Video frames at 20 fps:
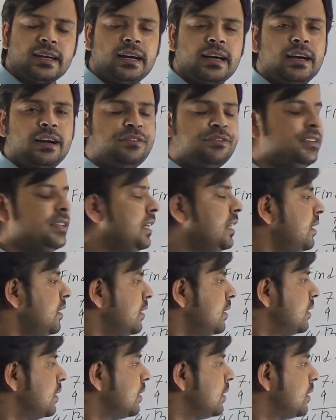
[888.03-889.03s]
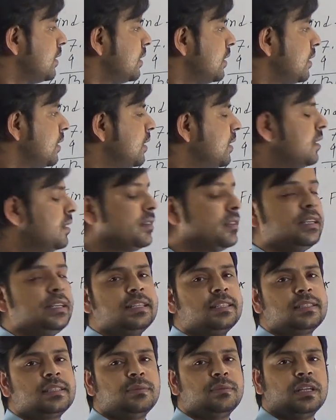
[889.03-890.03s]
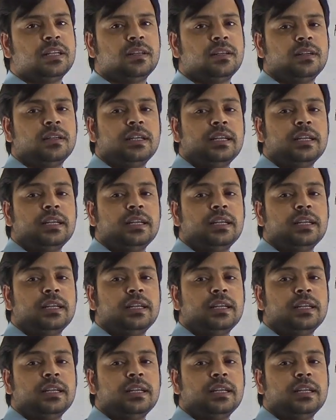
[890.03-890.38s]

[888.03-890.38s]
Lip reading: after the decimal.